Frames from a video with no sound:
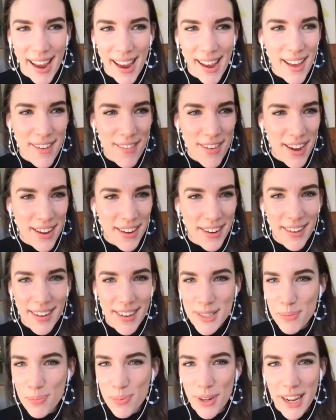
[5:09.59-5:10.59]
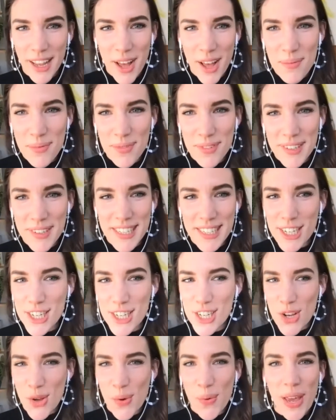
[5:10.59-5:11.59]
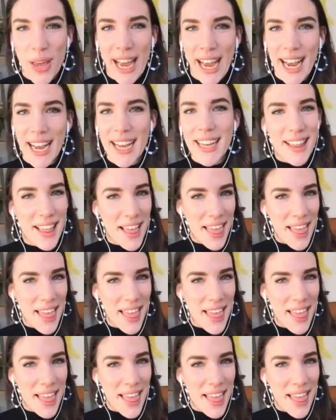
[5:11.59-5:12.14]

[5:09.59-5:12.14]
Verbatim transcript: I've heard you guys are pretty up for doing